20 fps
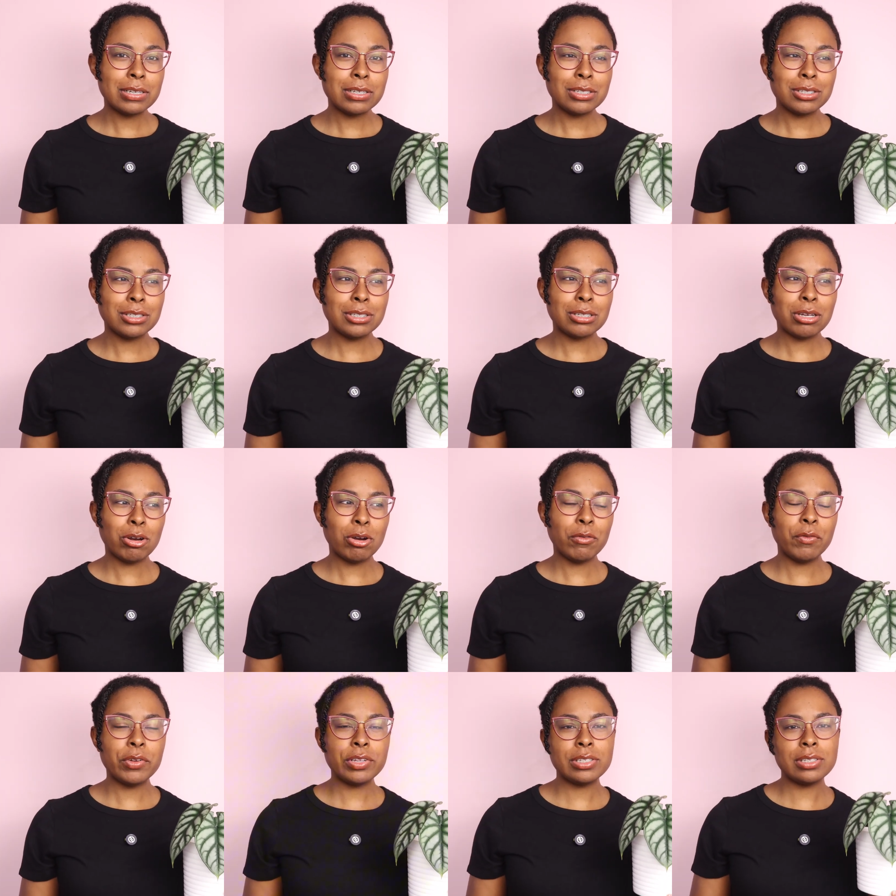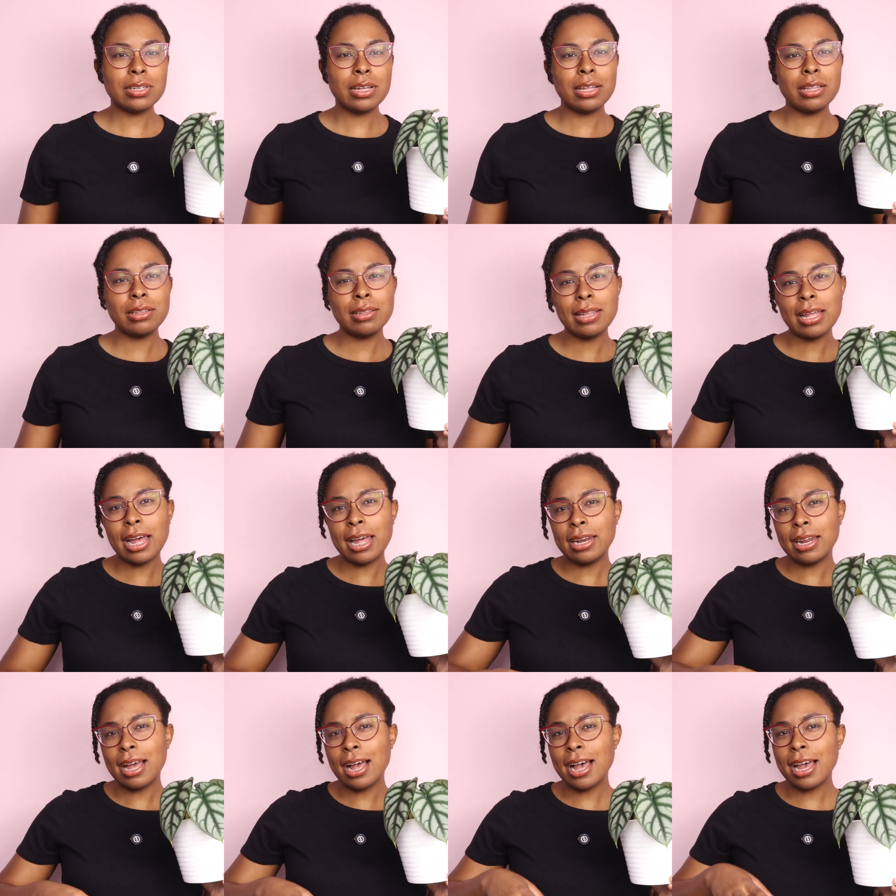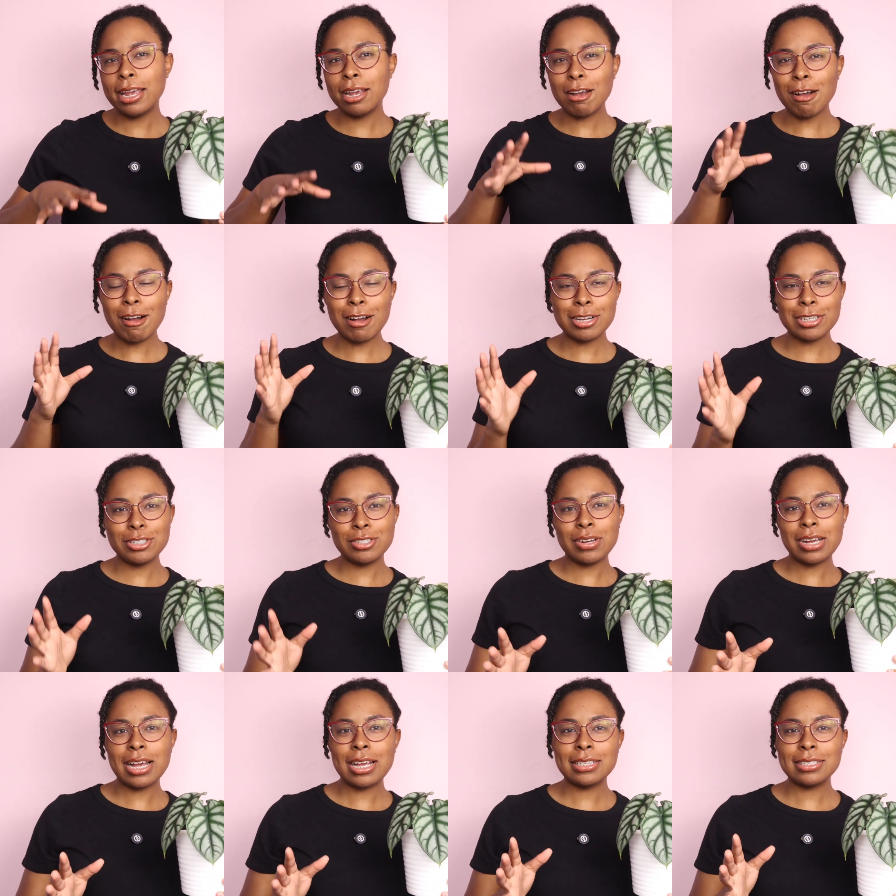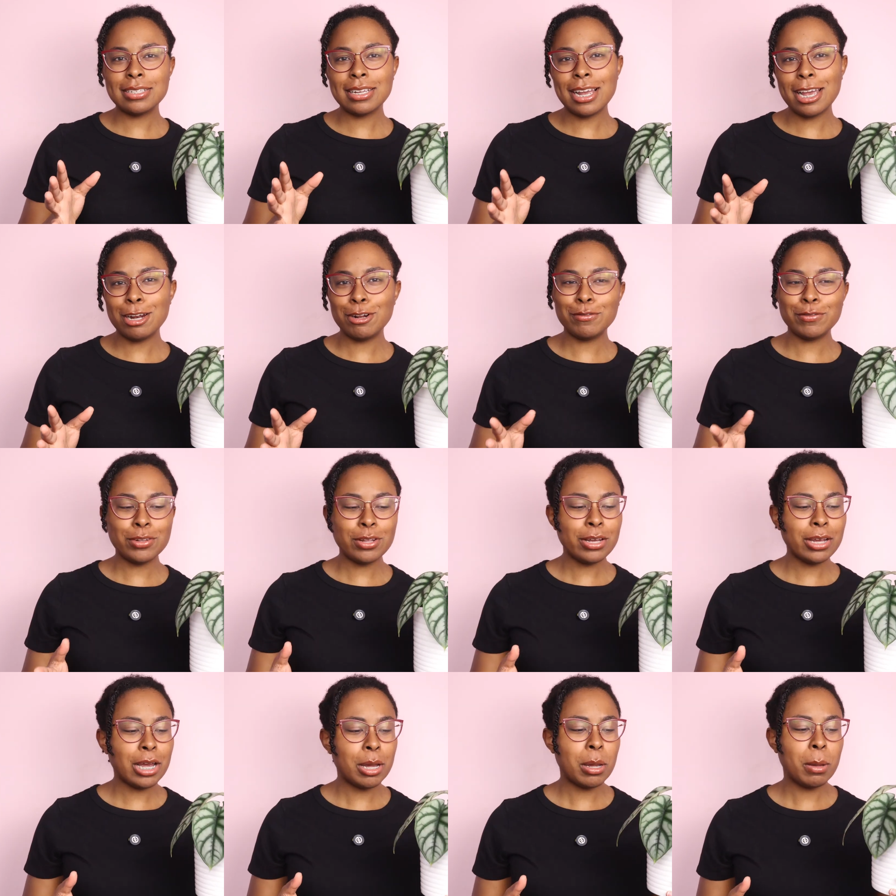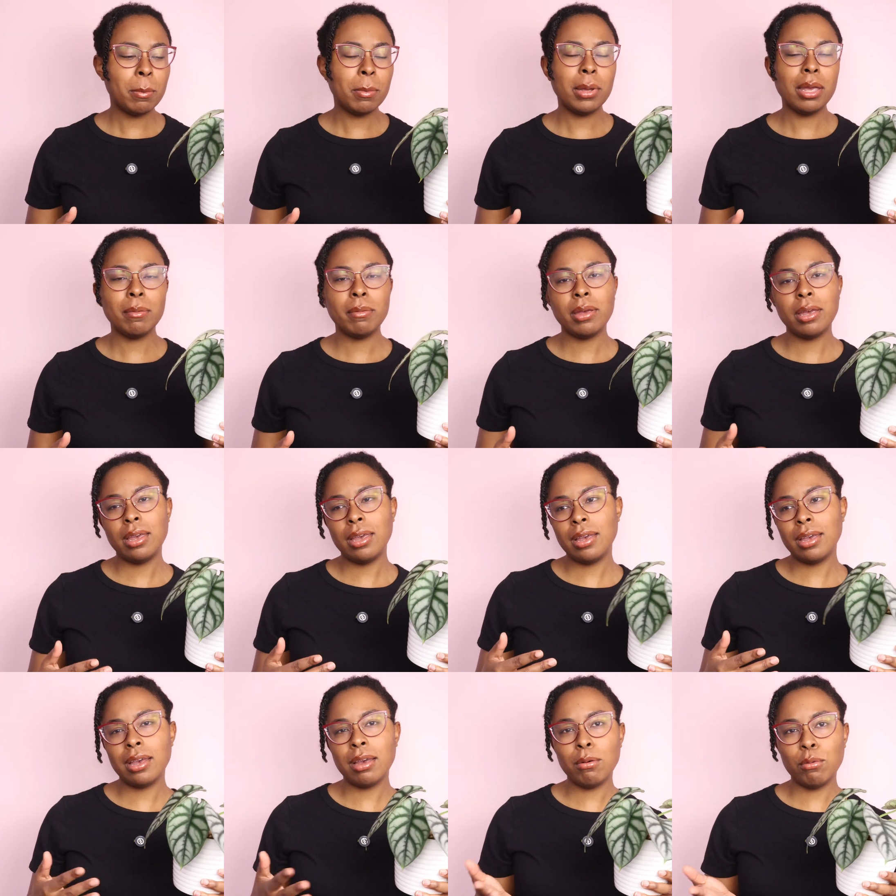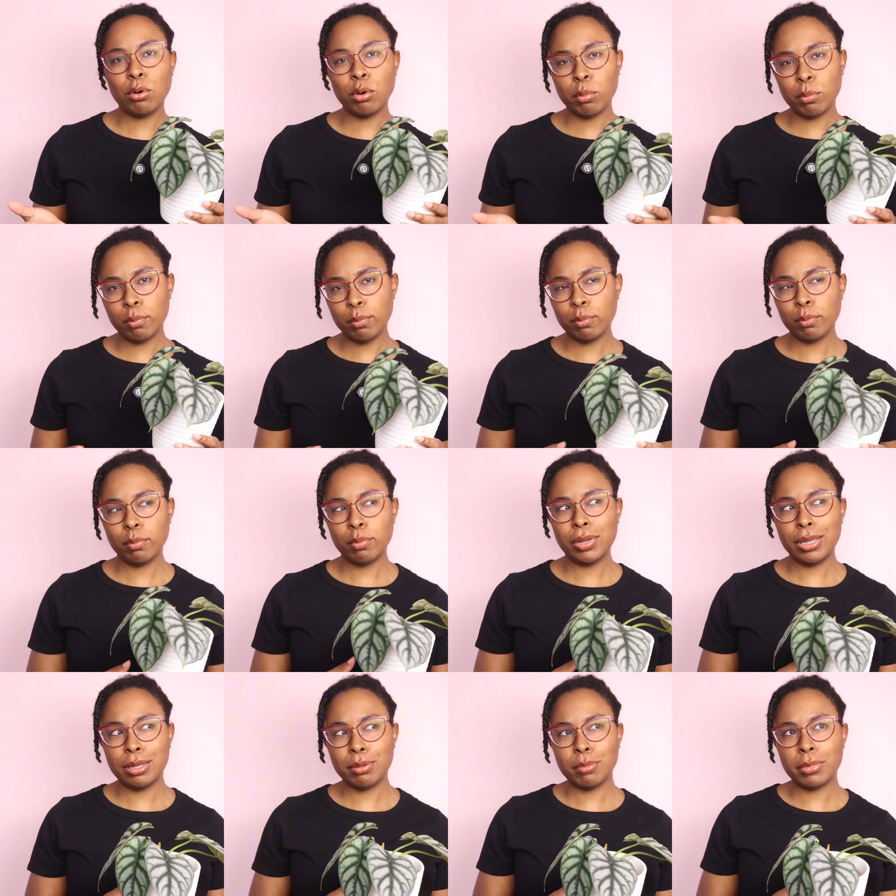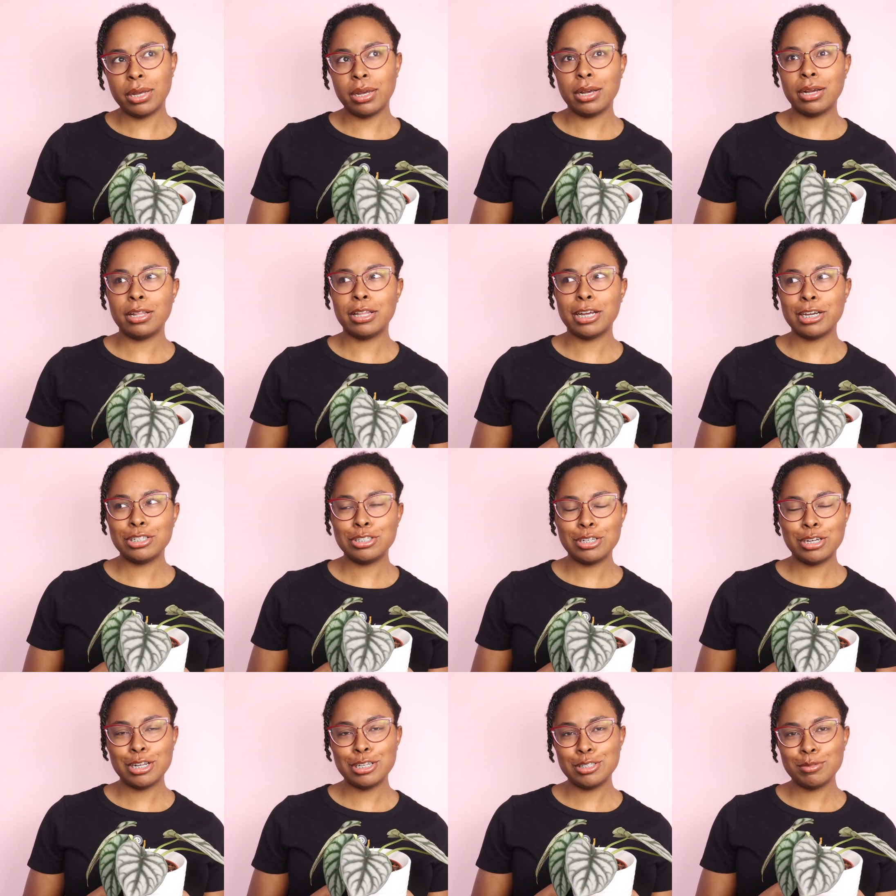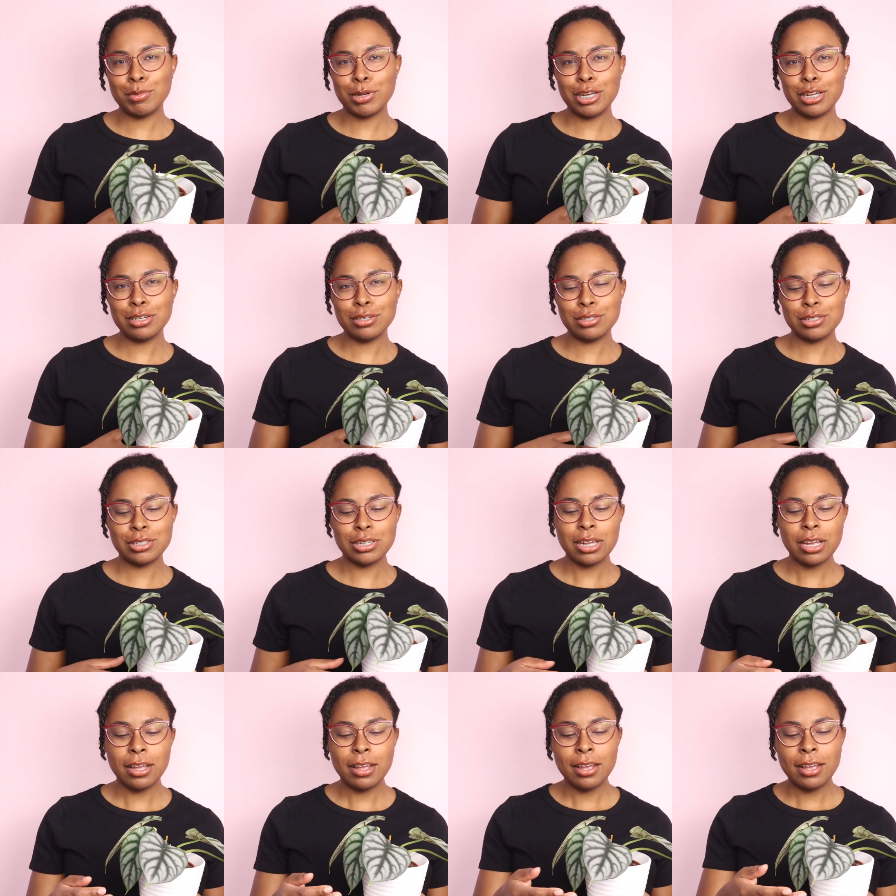So if it's not that high contrast kind of look, maybe it won't be in my collection as much.